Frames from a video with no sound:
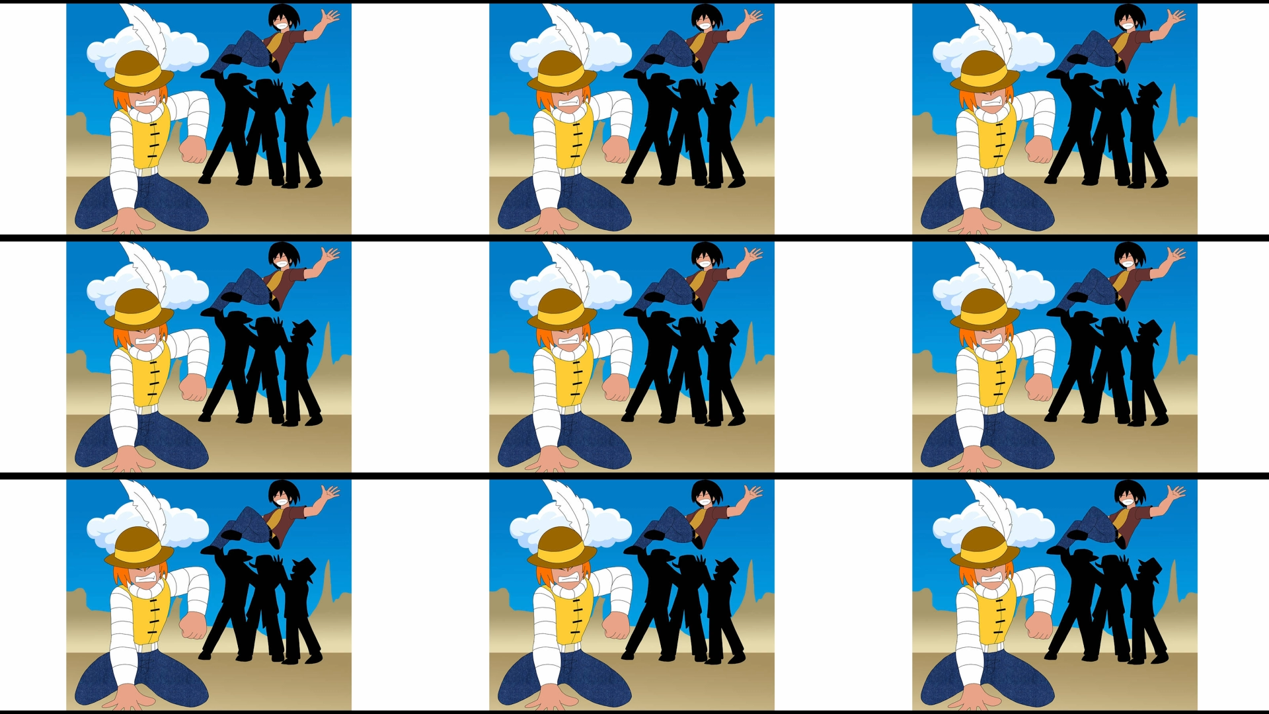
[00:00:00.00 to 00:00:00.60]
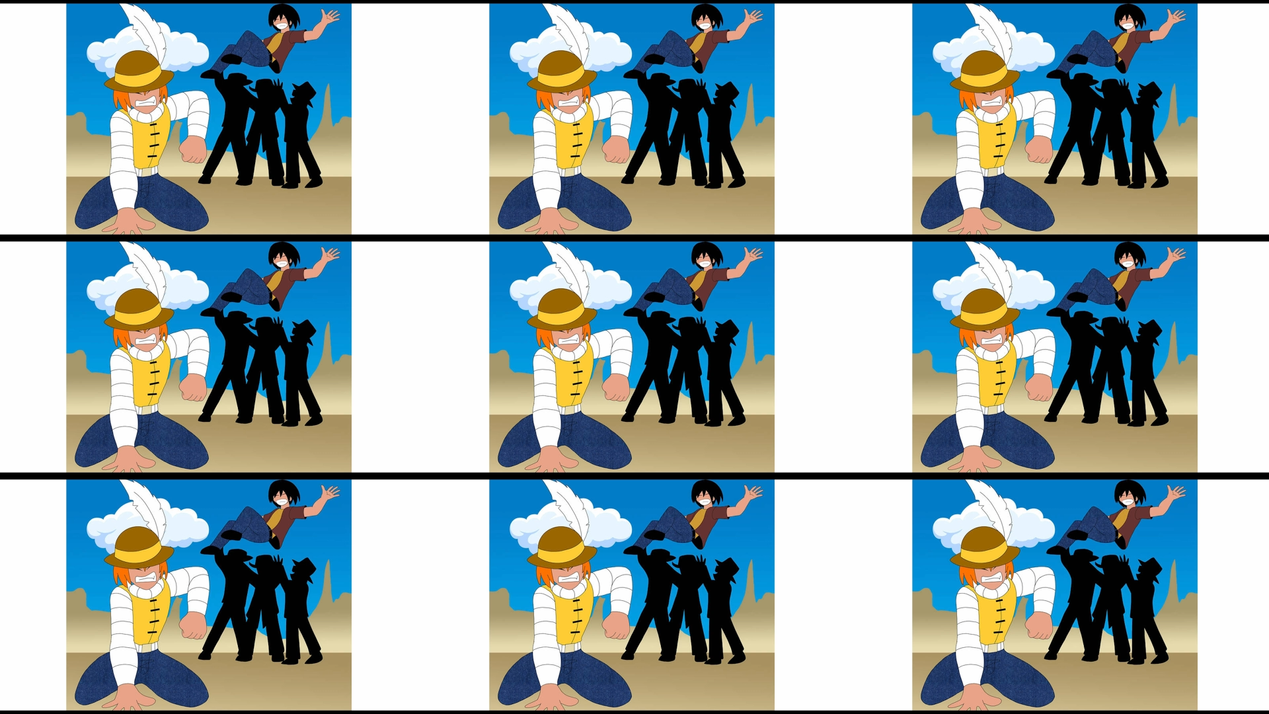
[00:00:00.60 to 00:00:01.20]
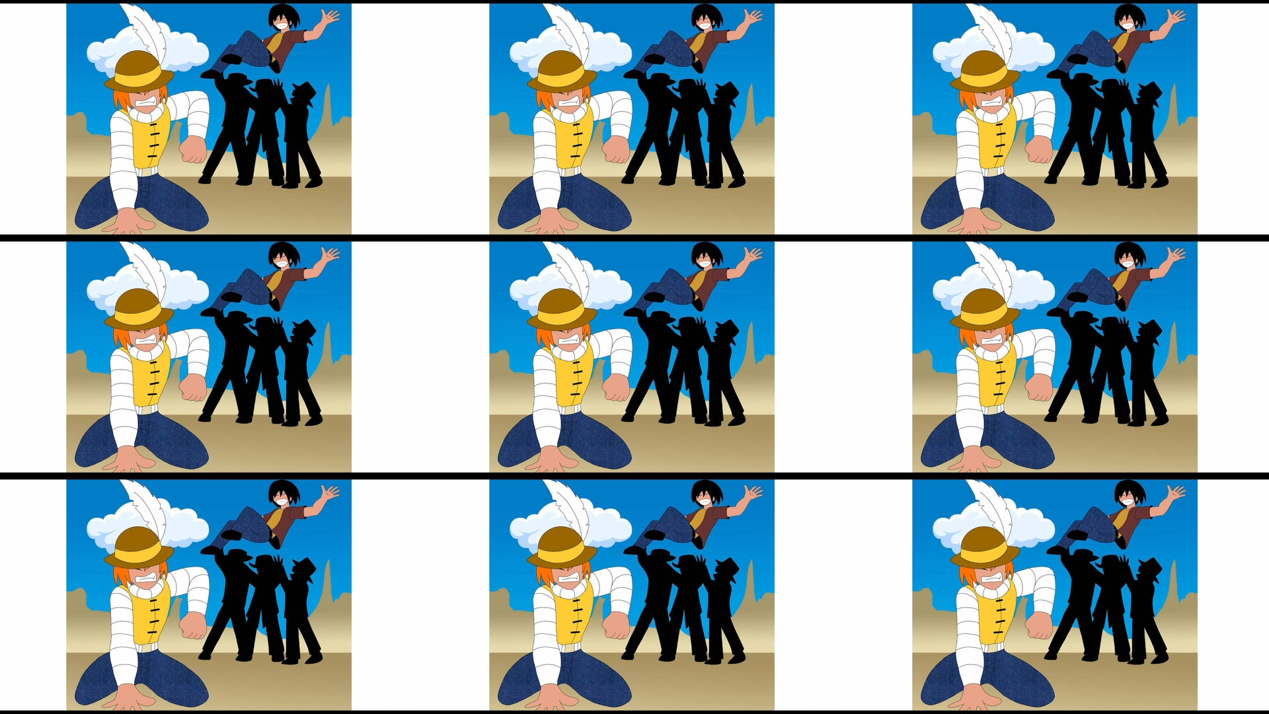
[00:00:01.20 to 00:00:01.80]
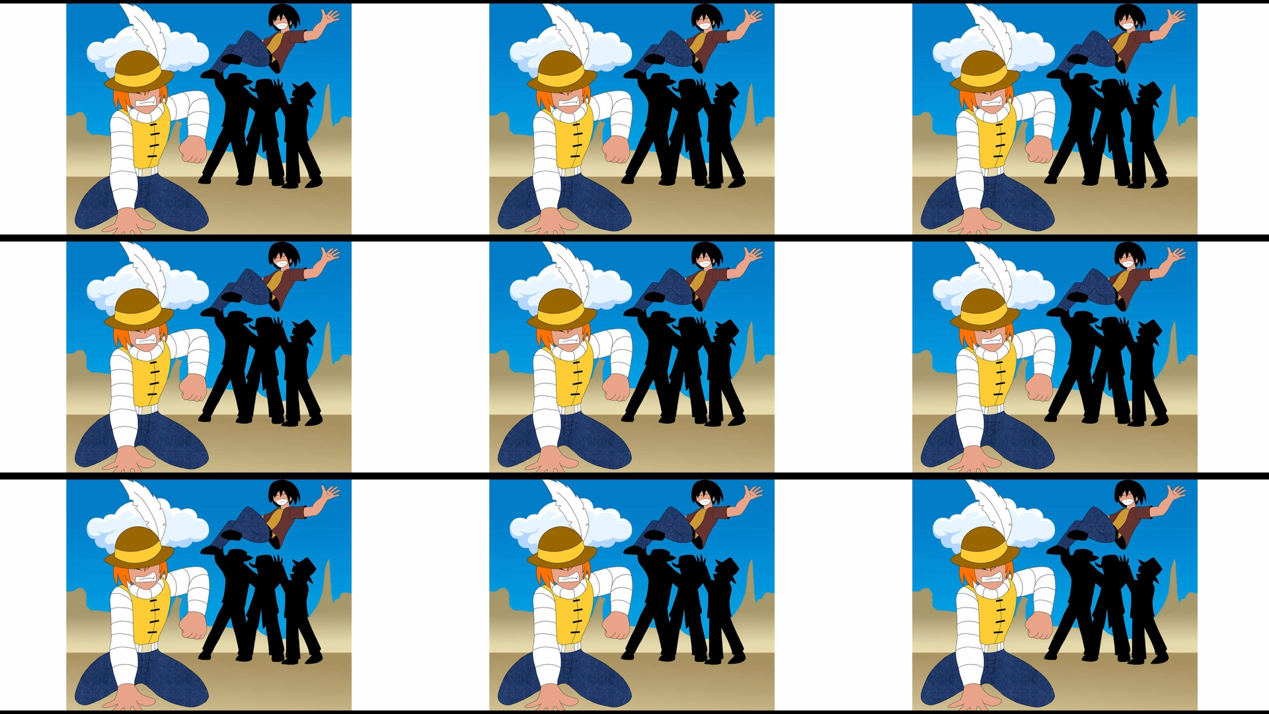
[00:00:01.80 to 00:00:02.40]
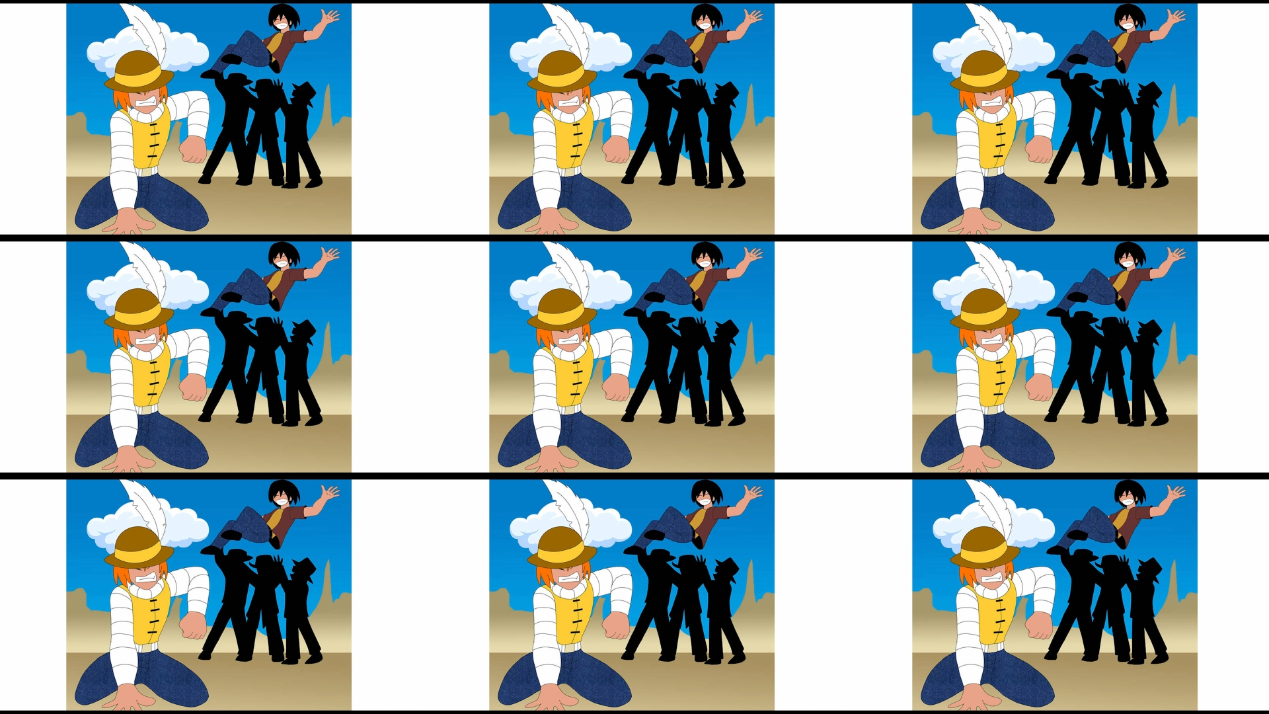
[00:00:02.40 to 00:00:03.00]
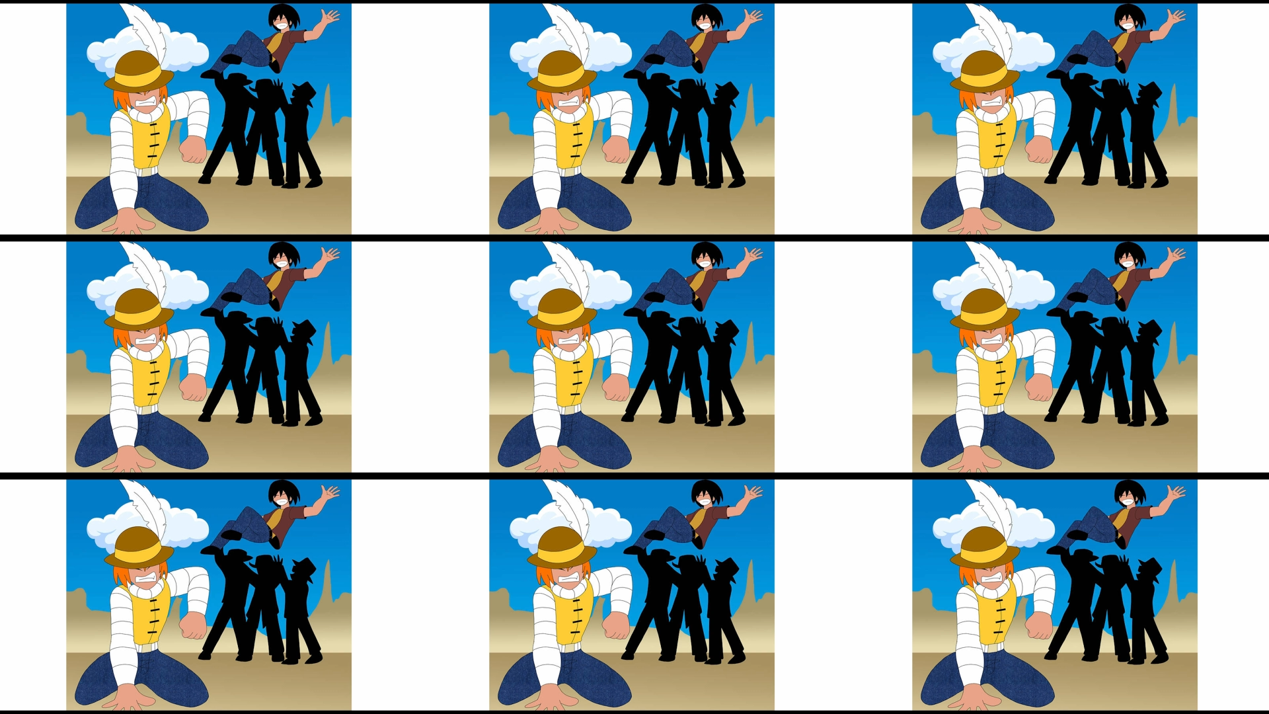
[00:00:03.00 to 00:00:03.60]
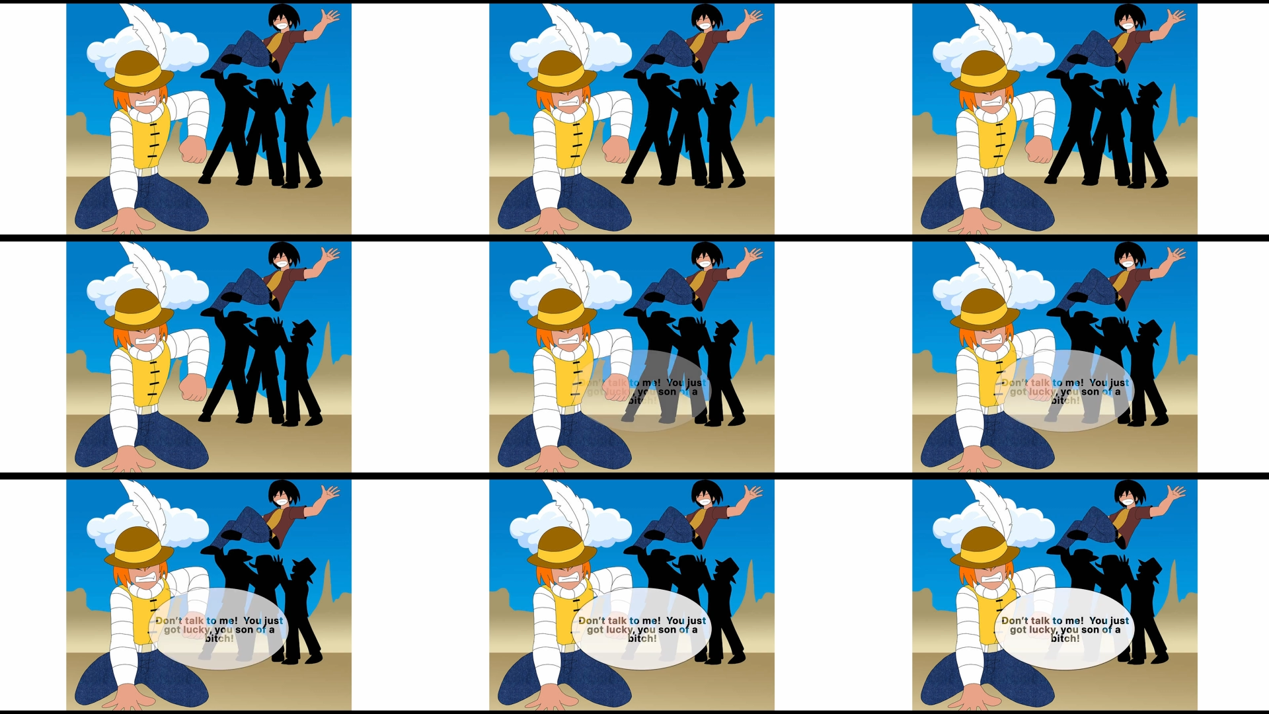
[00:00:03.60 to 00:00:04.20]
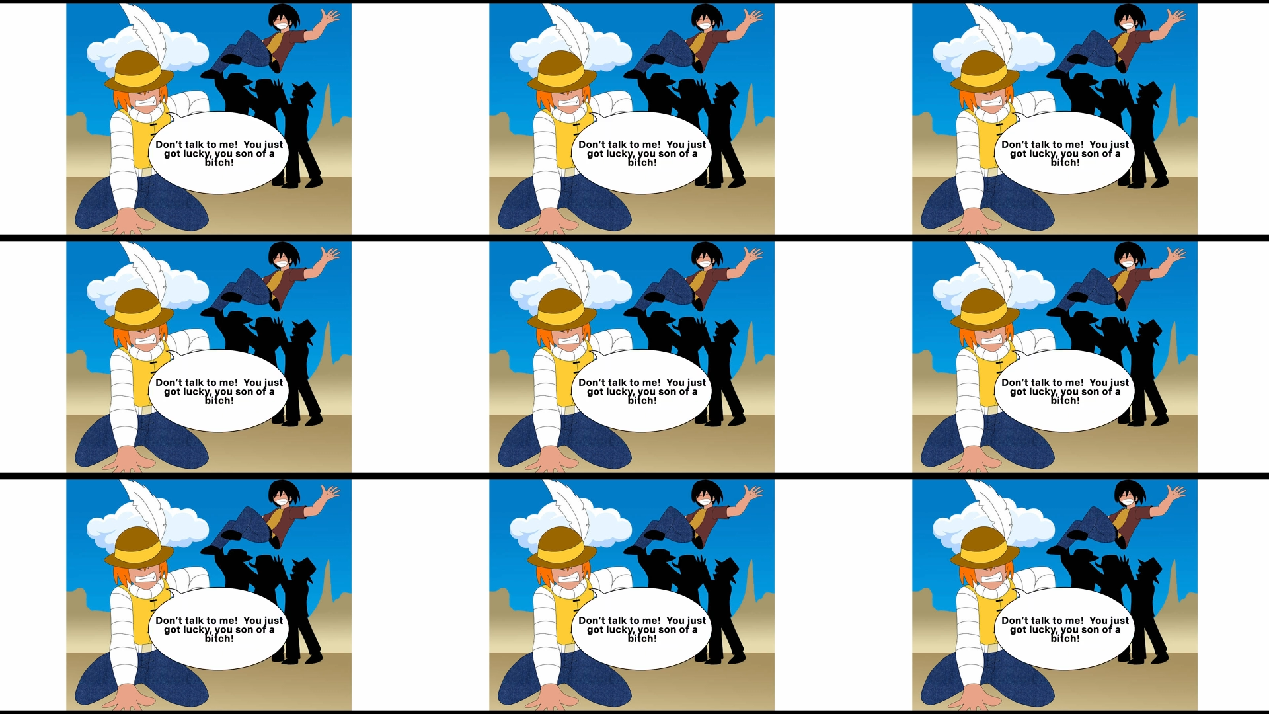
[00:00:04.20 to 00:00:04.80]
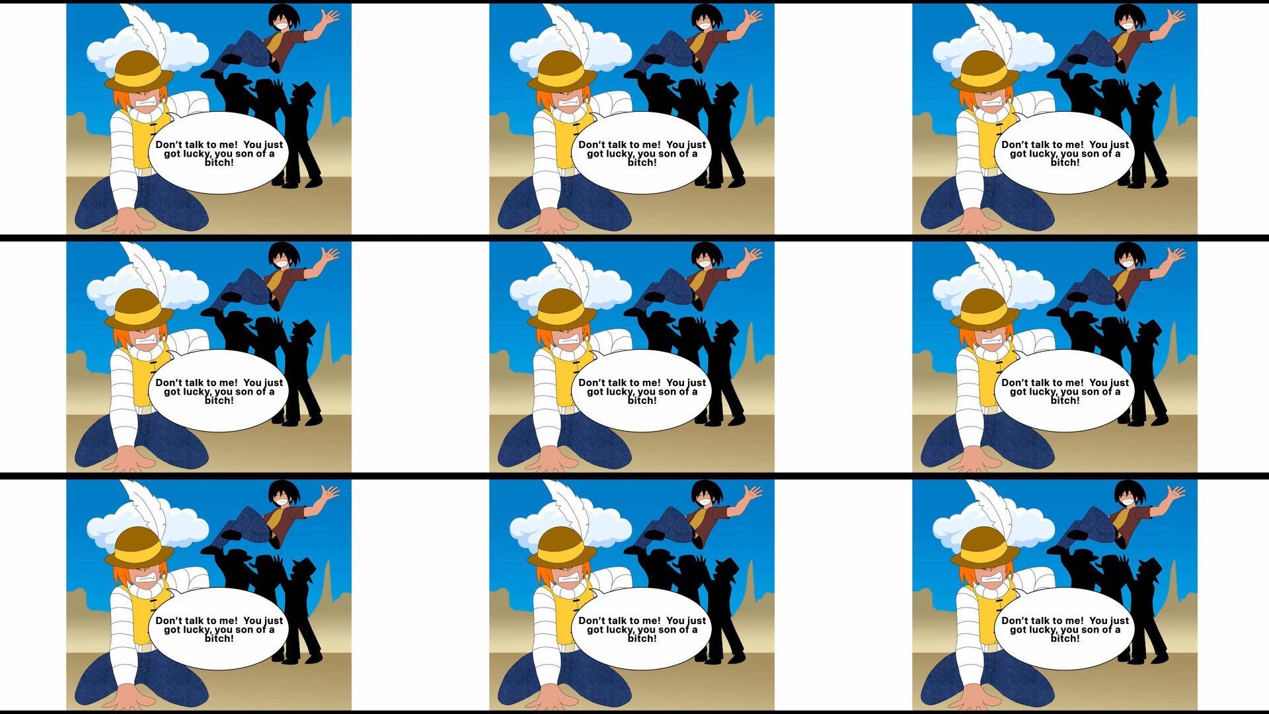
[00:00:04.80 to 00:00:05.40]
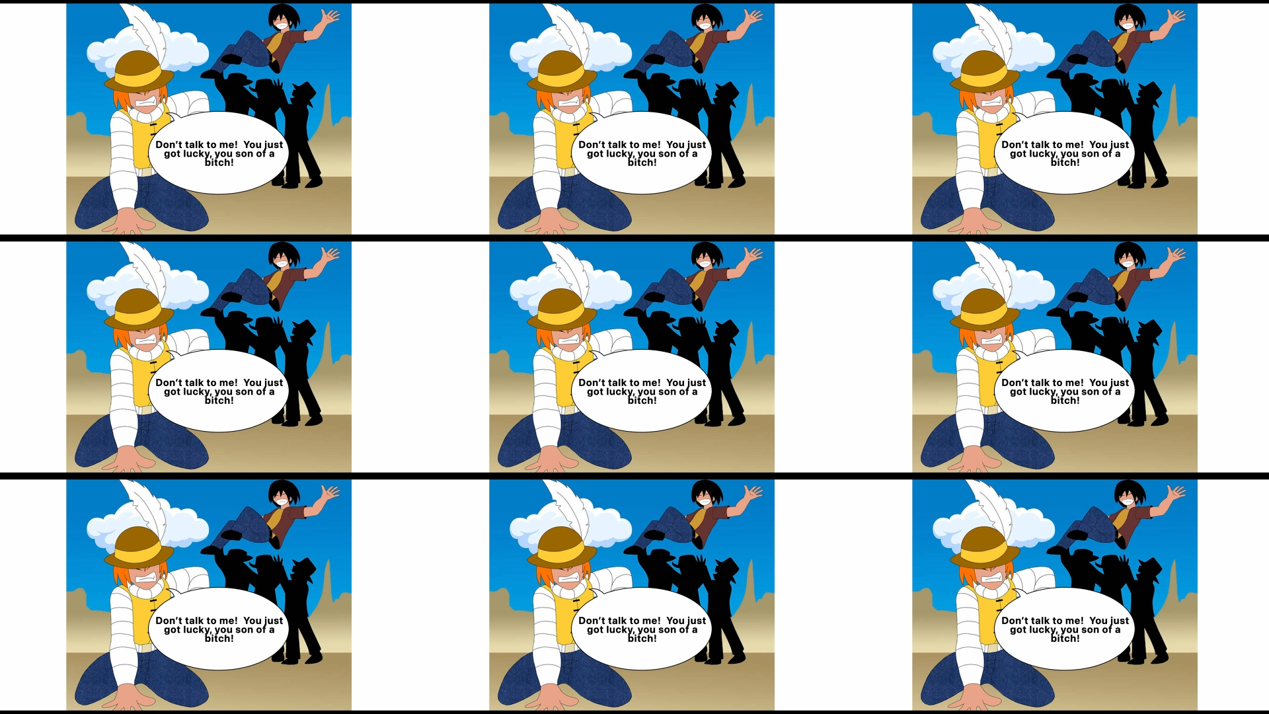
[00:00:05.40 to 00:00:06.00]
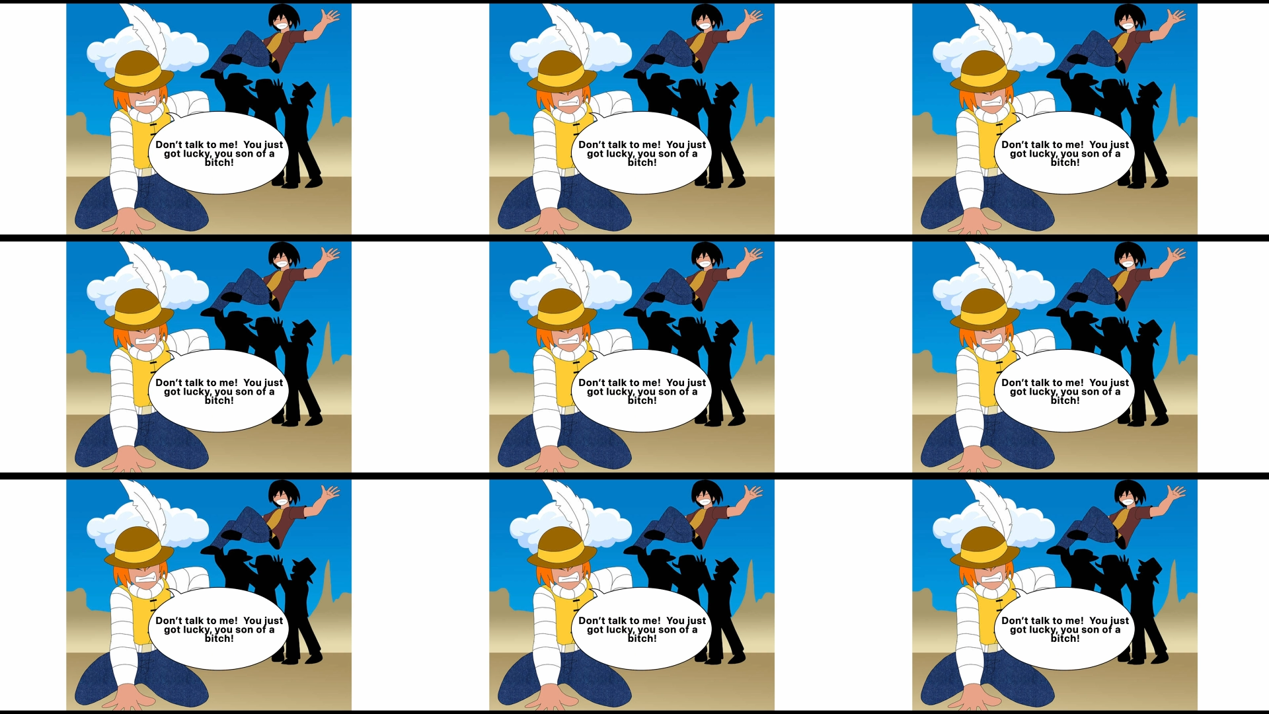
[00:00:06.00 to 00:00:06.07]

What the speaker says: No face is visible, so there are no lips to read.